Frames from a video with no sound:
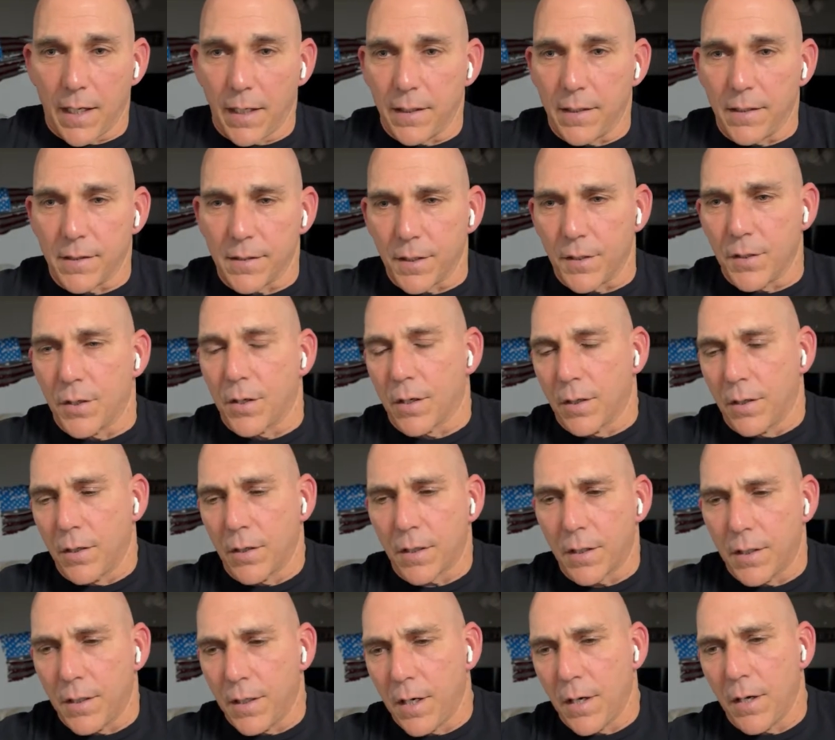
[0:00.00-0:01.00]
He said, you could look
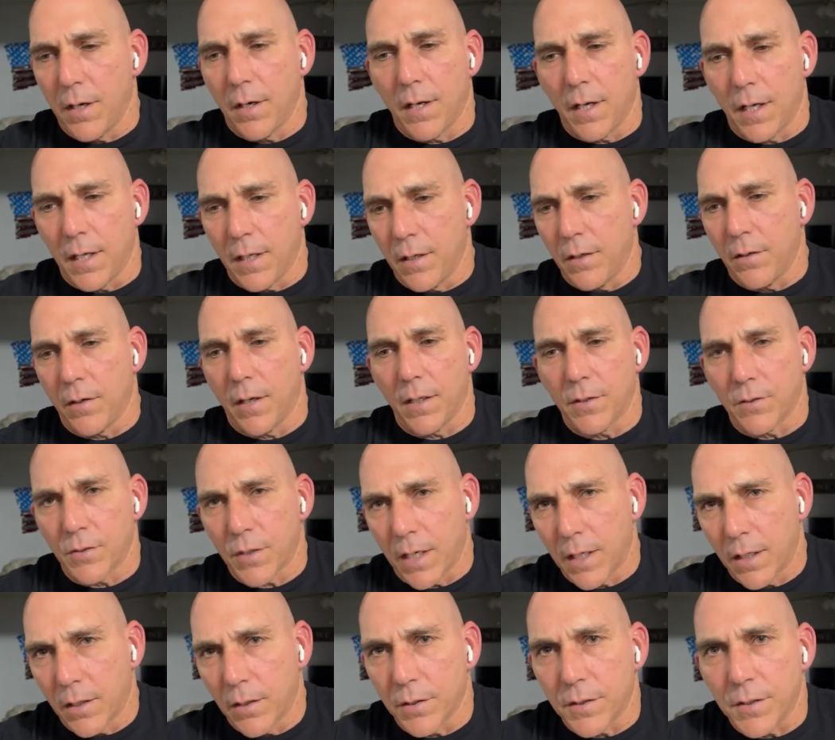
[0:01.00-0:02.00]
in there. I
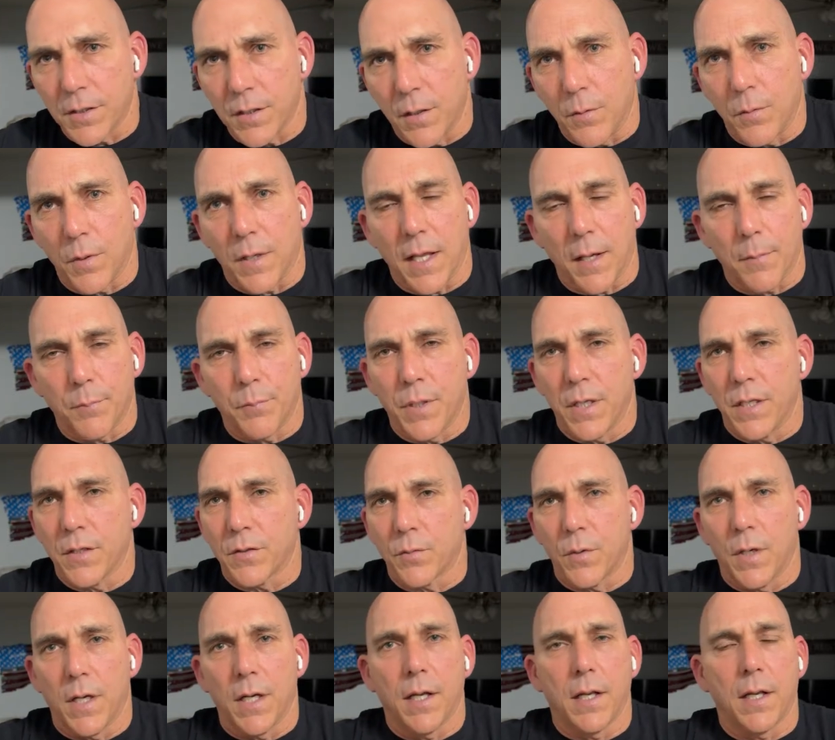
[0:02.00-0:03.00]
tried to see where that piece
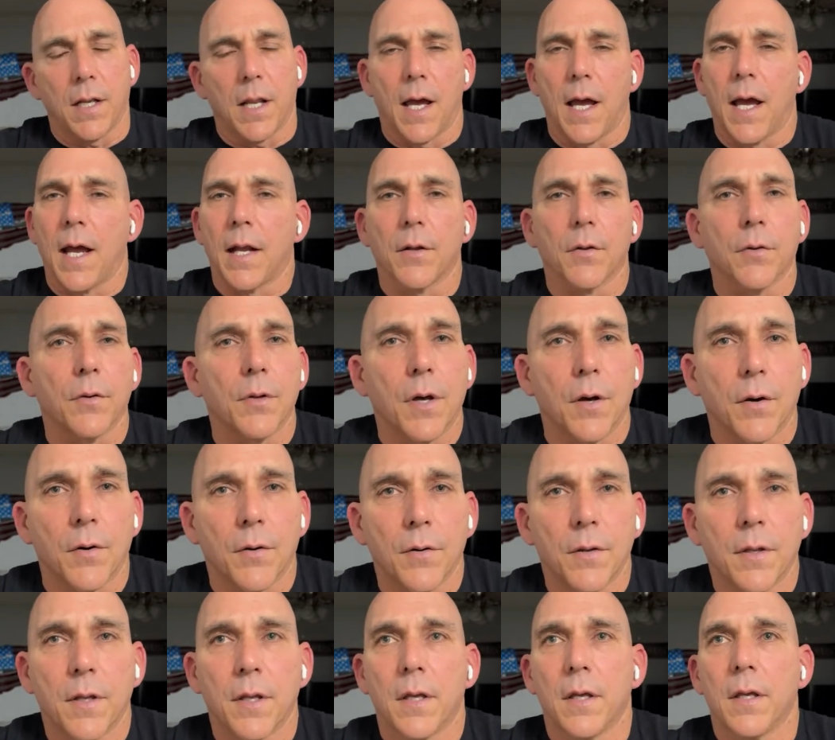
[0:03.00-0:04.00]
went. I don't know.
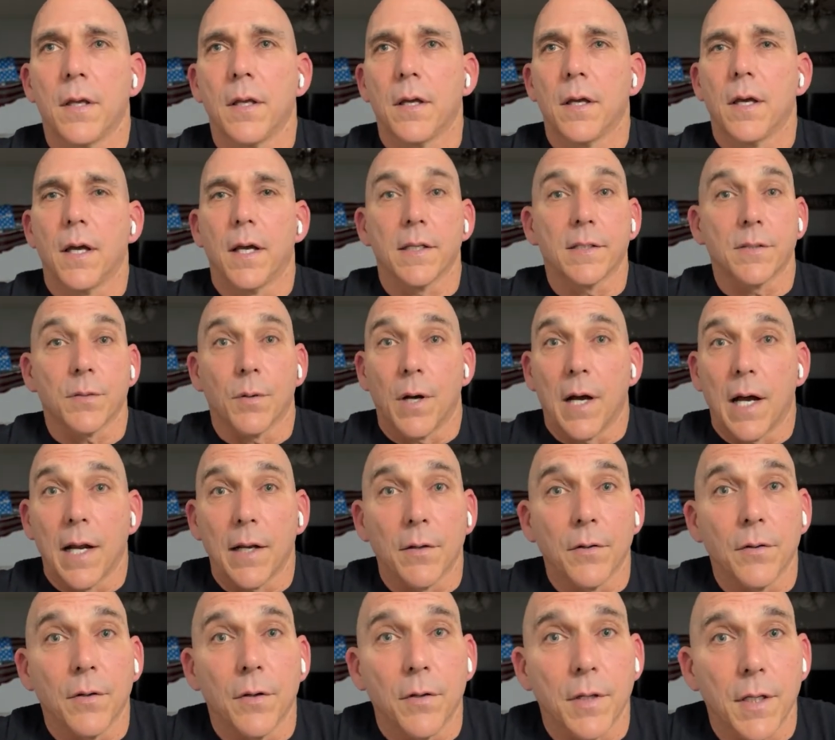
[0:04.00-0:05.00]
I said, well, I
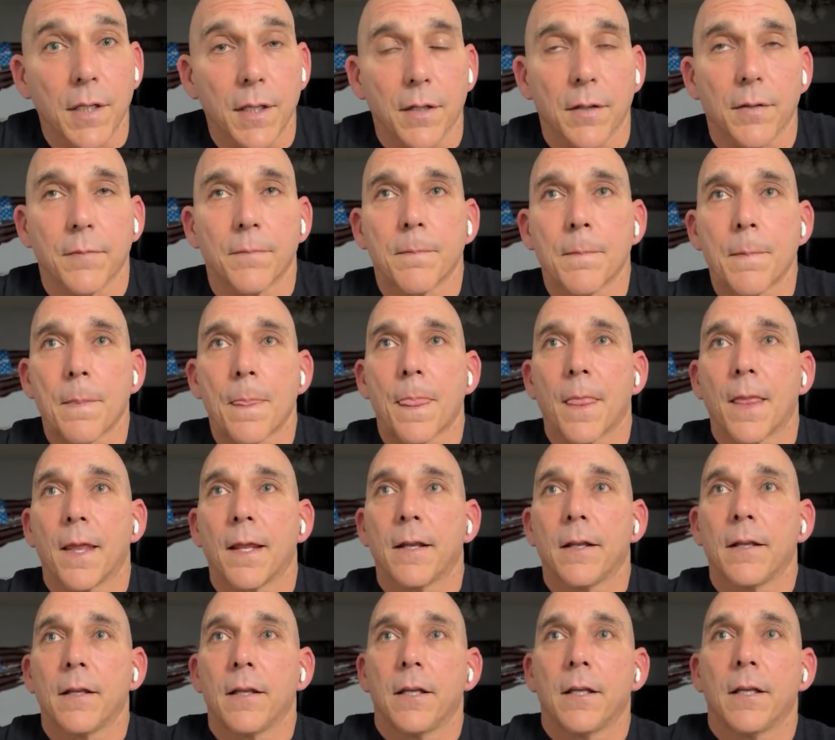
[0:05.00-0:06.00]
don't know either.
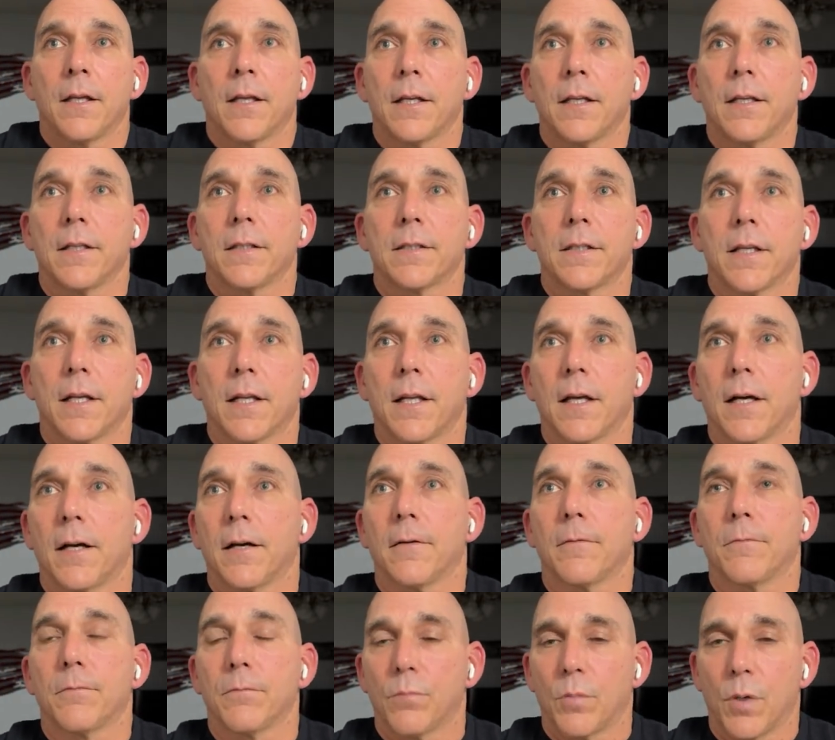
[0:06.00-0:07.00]
He said,
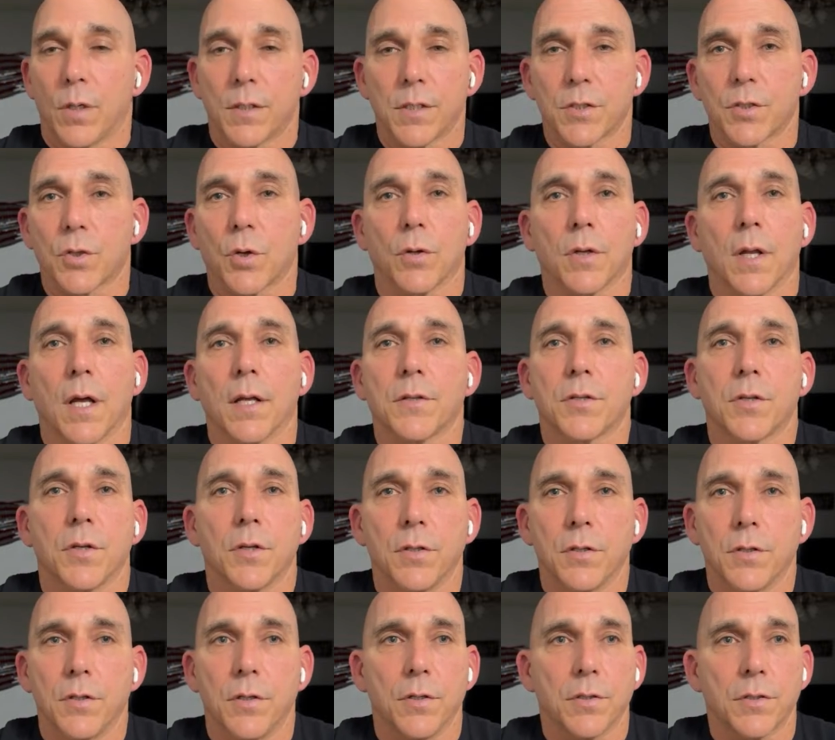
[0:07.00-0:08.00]
well, just hold on to it.
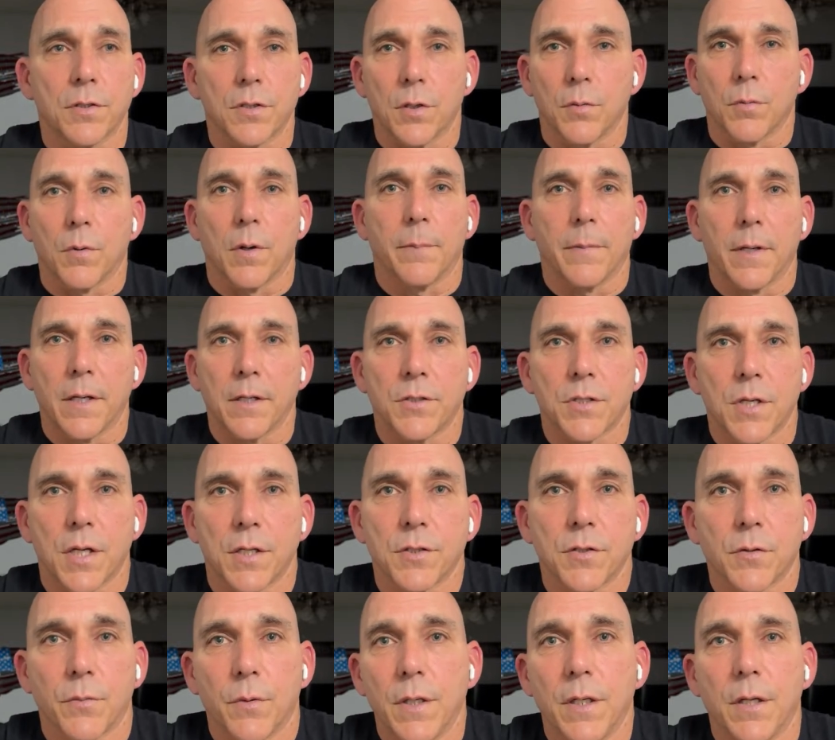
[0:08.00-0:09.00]
Do you still want me to change
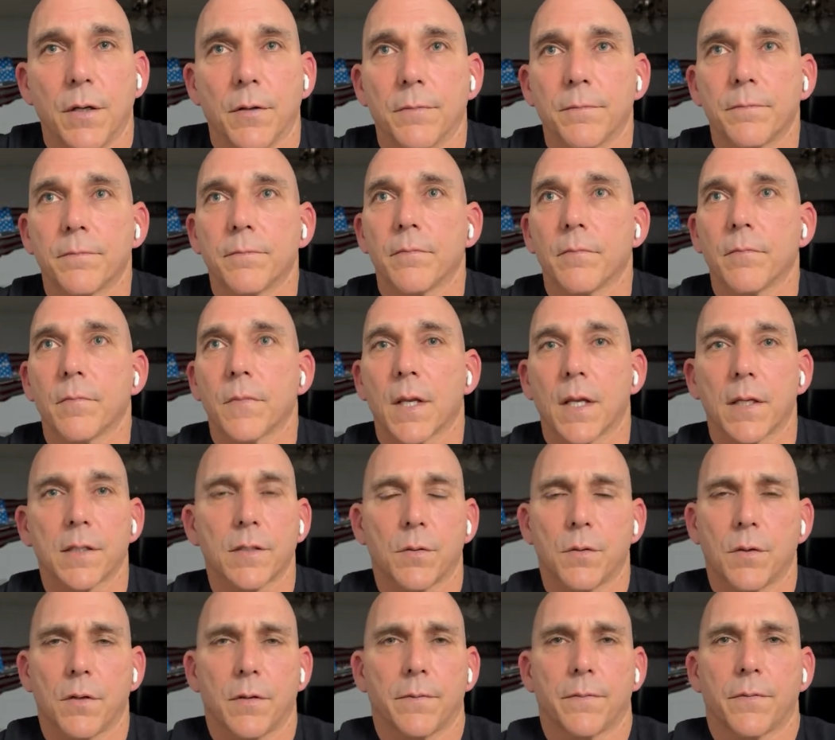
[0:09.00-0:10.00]
the window? I said,
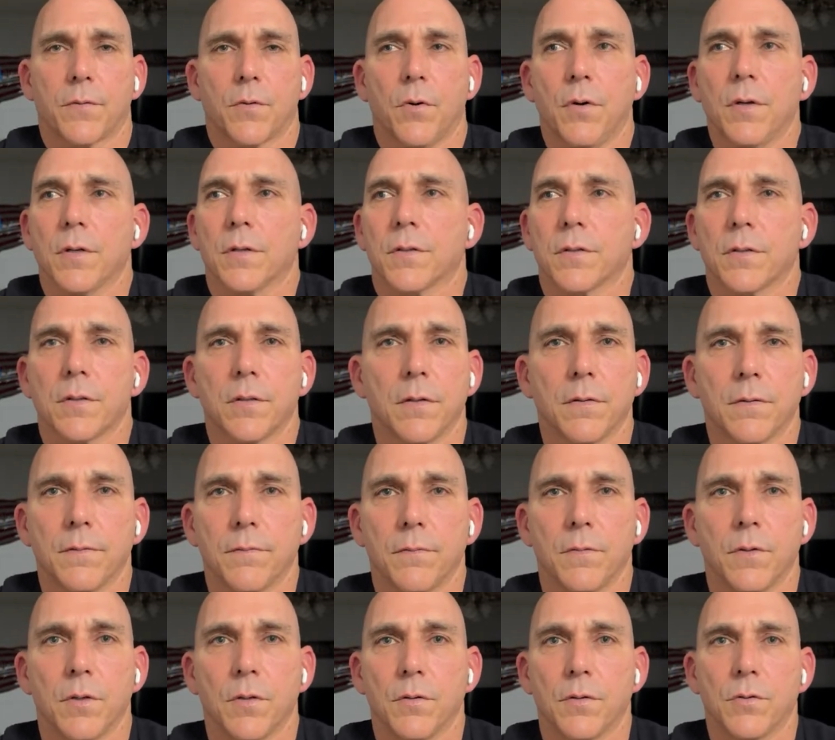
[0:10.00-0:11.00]
well, of course.
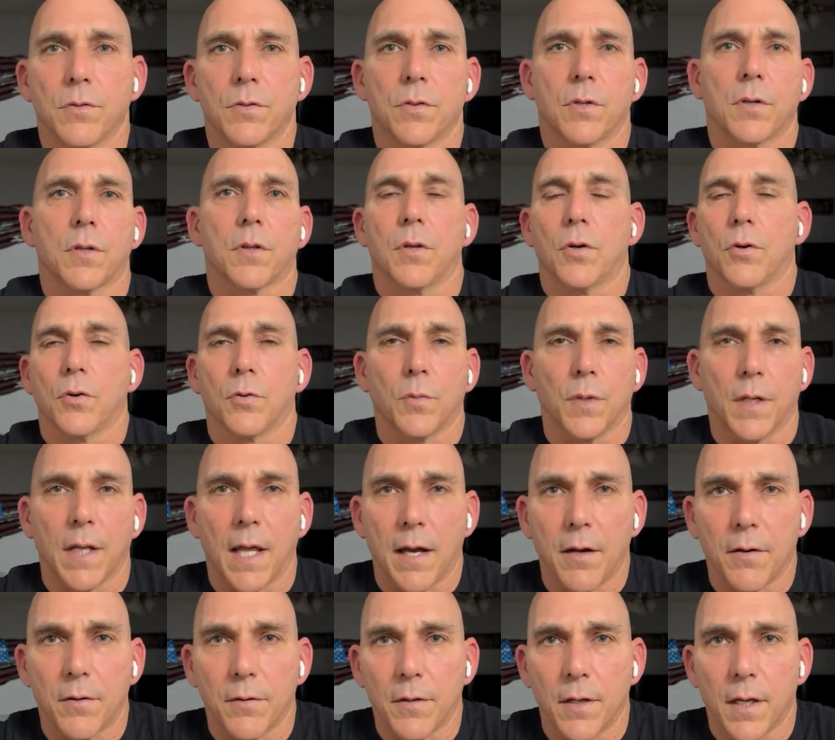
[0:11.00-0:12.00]
You took the old one
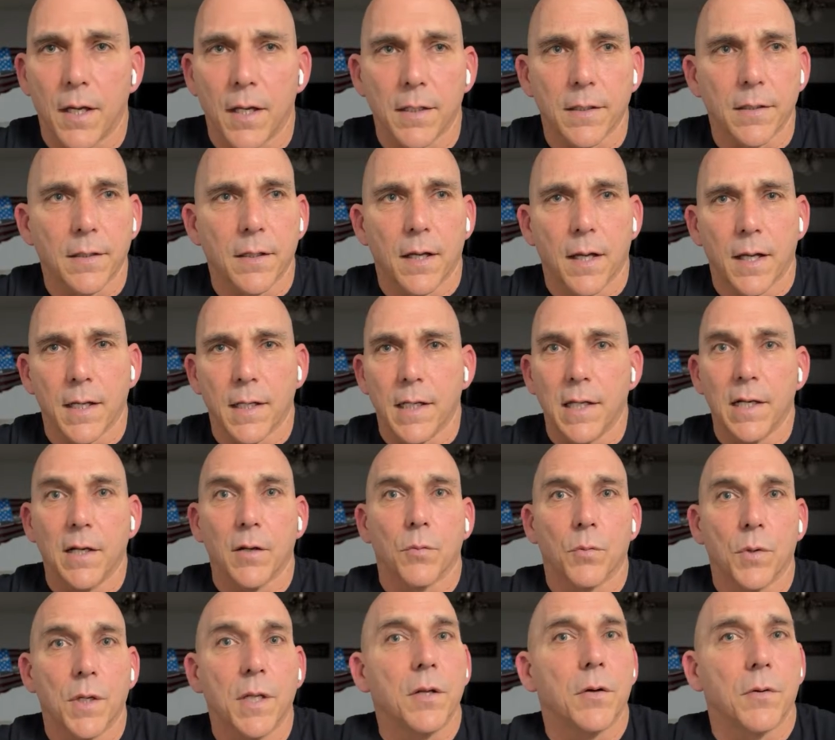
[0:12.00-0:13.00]
out. I need a
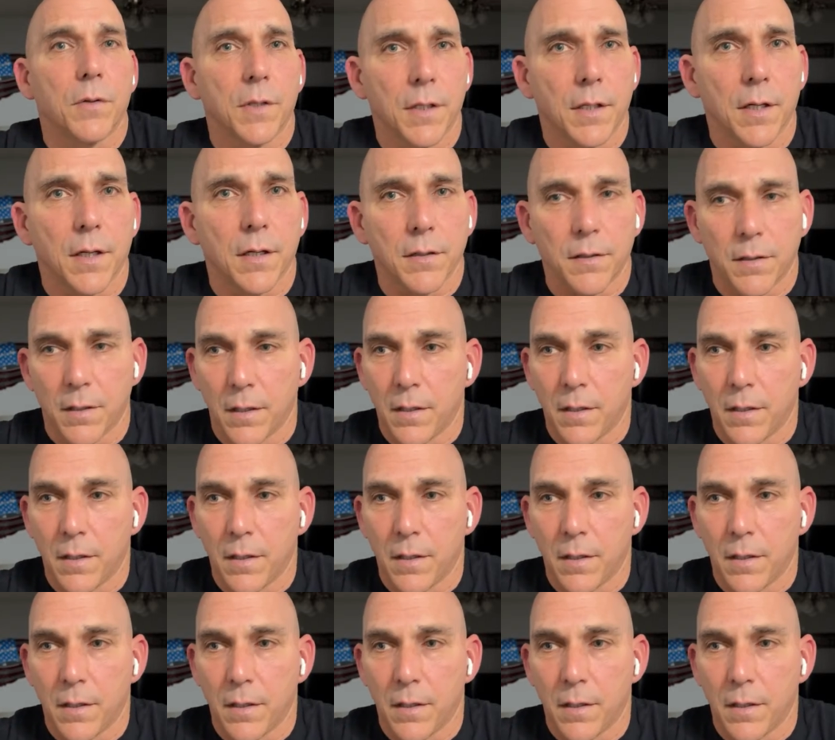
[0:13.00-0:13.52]
window in there.